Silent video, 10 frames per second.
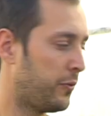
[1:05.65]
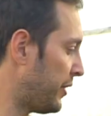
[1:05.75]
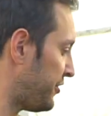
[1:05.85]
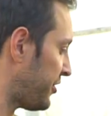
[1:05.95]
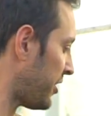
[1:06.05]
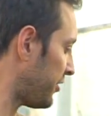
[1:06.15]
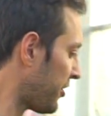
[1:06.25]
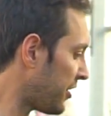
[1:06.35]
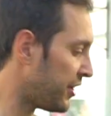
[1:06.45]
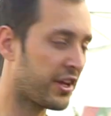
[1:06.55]
which are
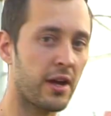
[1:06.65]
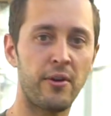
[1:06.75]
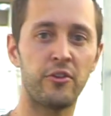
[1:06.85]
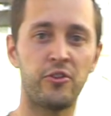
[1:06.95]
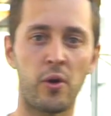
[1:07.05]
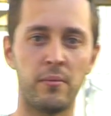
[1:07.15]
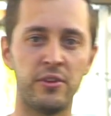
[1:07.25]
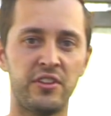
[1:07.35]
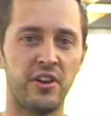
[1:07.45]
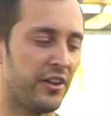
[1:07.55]
starting to come out of
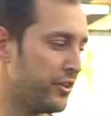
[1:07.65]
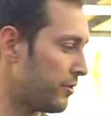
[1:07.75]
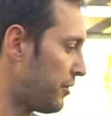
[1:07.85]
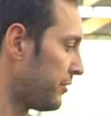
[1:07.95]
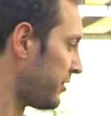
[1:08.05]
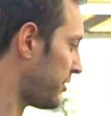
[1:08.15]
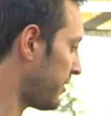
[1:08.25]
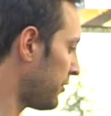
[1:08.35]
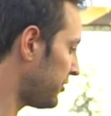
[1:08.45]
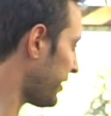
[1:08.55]
dormancy on their own.
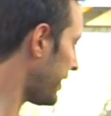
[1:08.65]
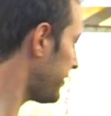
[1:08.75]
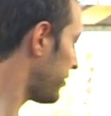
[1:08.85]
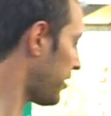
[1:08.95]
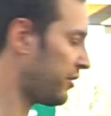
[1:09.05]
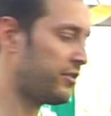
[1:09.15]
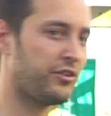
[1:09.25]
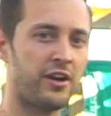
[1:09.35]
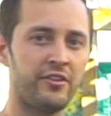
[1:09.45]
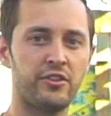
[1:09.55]
They're outside, they're
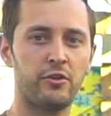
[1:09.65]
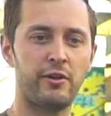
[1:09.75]
hardened off, they're